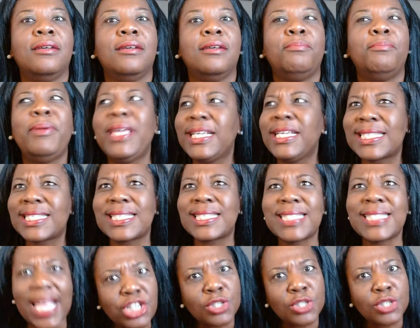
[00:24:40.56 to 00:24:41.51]
being
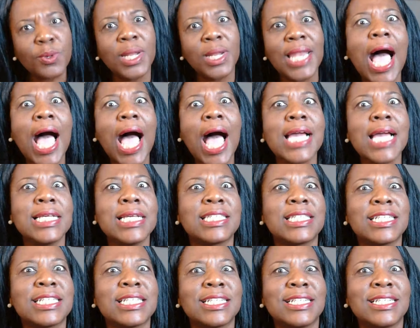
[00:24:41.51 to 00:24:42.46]

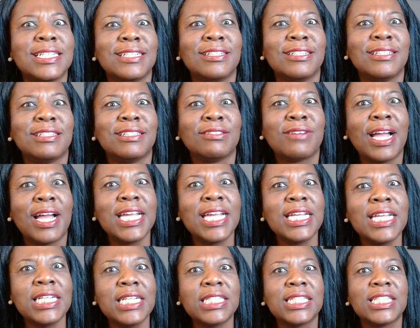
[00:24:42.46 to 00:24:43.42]
sexualized,
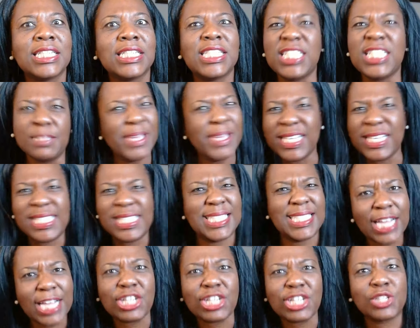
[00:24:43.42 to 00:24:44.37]
right? She's being
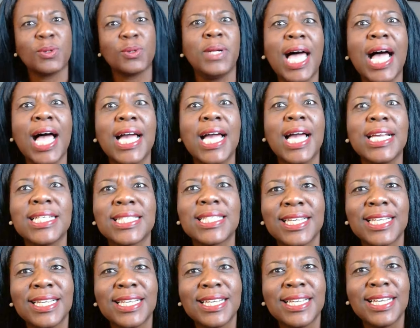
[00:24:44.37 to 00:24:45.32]
sexualized,
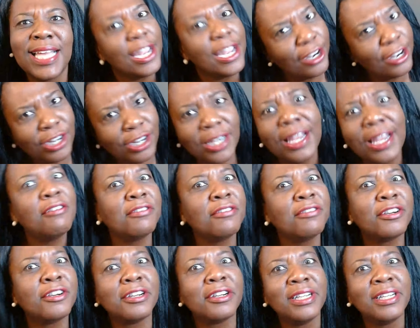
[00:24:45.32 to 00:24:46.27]
and her
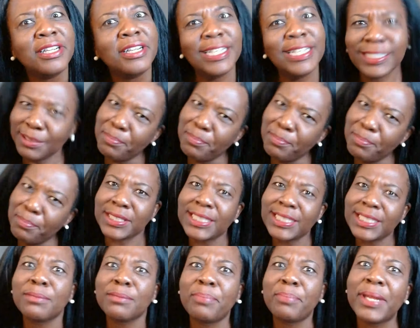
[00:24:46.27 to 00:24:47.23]
lover is a
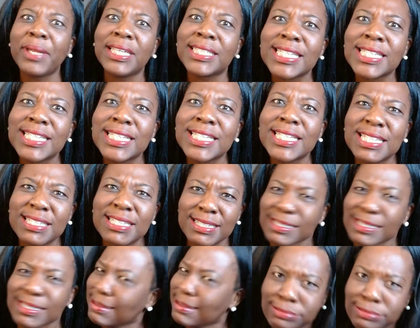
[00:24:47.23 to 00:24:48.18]
participant.
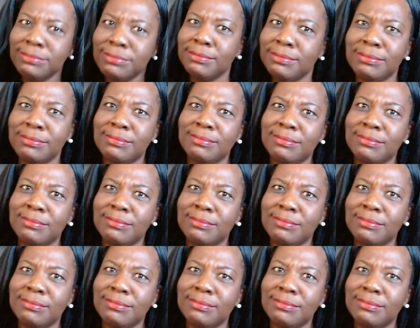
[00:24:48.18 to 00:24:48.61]
Friend,